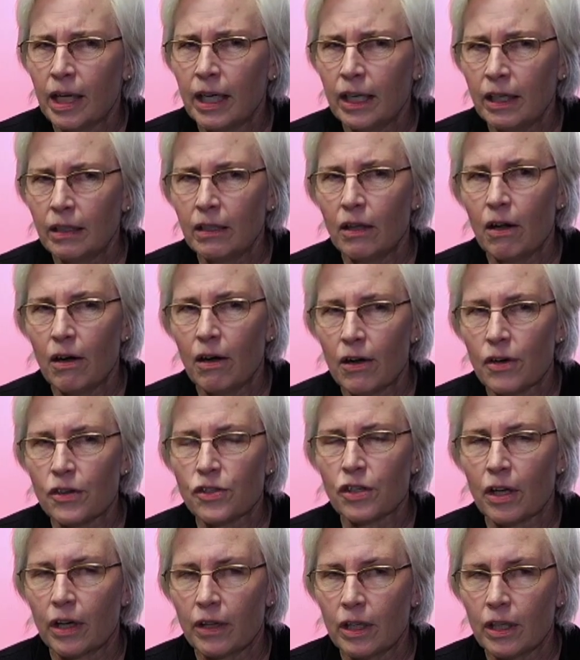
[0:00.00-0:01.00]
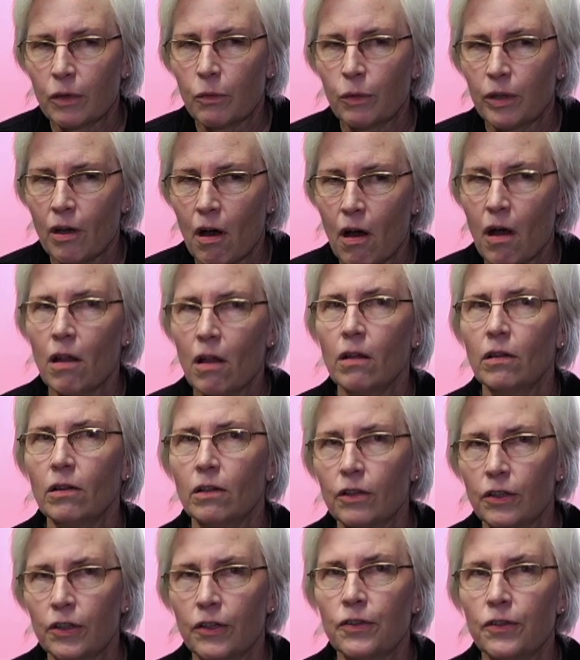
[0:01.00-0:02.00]
and large, I think we all
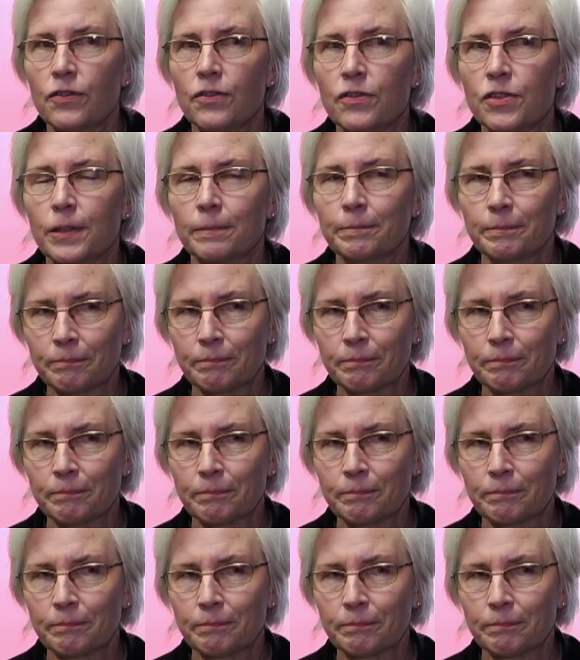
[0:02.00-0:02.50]
learned